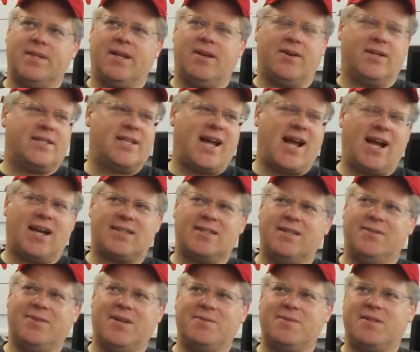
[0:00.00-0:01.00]
a taxi
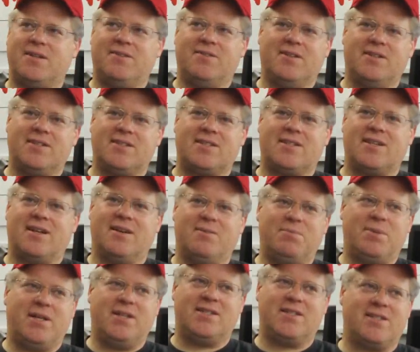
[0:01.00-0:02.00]
web service,
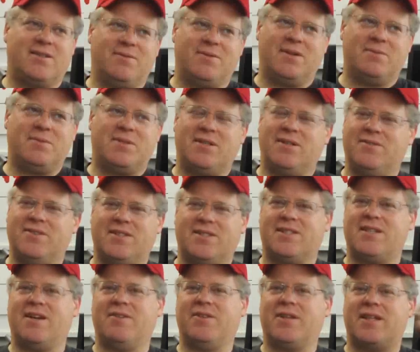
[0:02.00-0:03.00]
pizza web service,
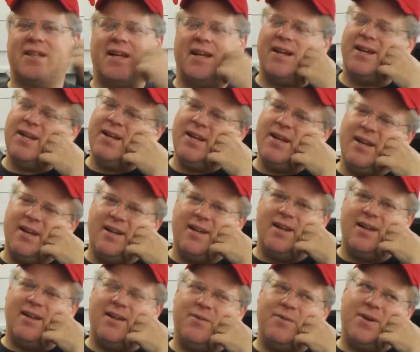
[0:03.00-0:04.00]
stuff like that.
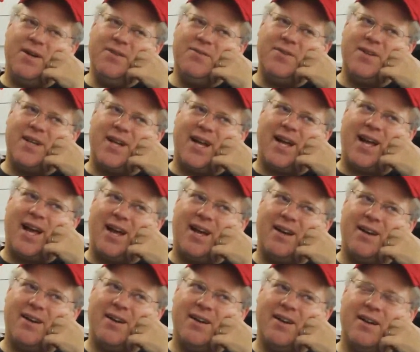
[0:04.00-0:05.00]
What if
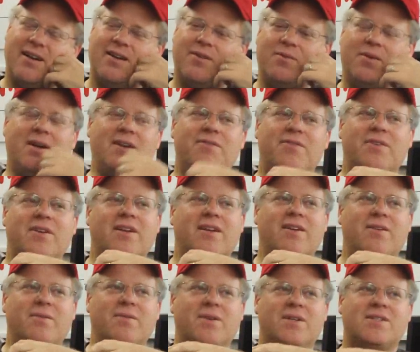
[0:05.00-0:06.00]
it
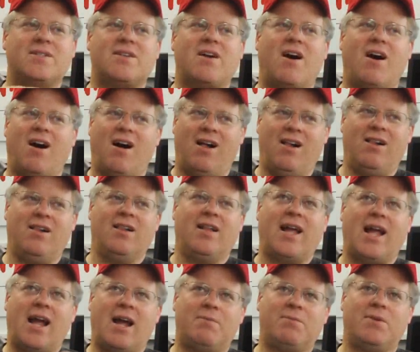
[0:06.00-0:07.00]
was all
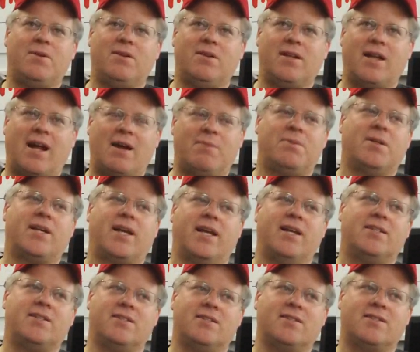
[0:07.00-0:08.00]
Apple
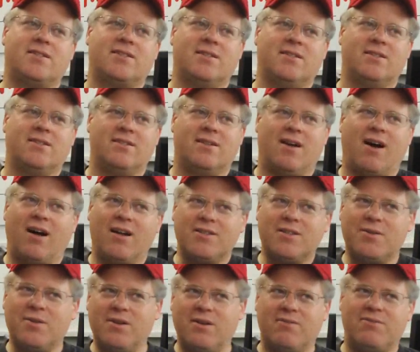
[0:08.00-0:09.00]
applications, all
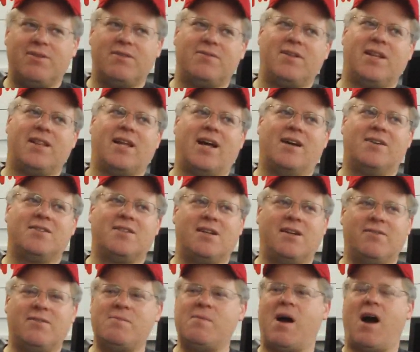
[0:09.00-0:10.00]
250,000
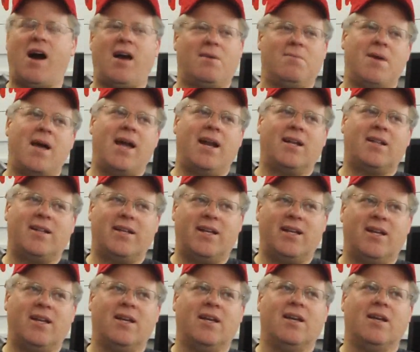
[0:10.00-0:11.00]
of them automatically
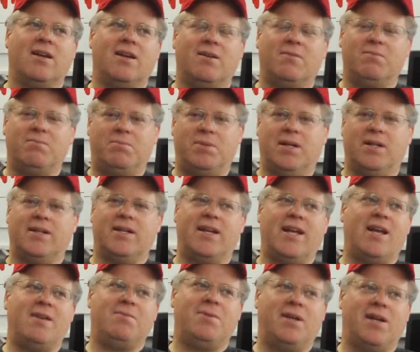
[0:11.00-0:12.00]
build an
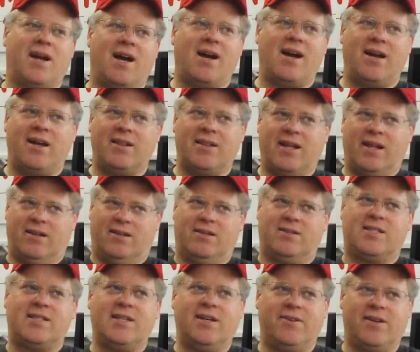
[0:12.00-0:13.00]
API that
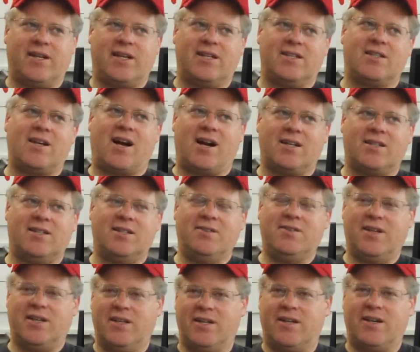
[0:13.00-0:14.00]
Siri can talk to
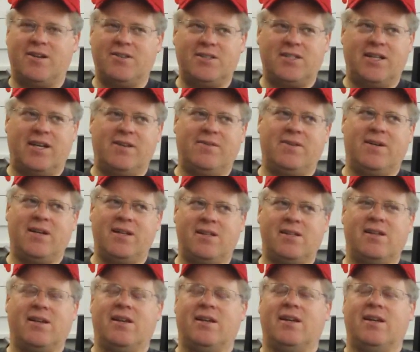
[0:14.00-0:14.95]
and negotiate with?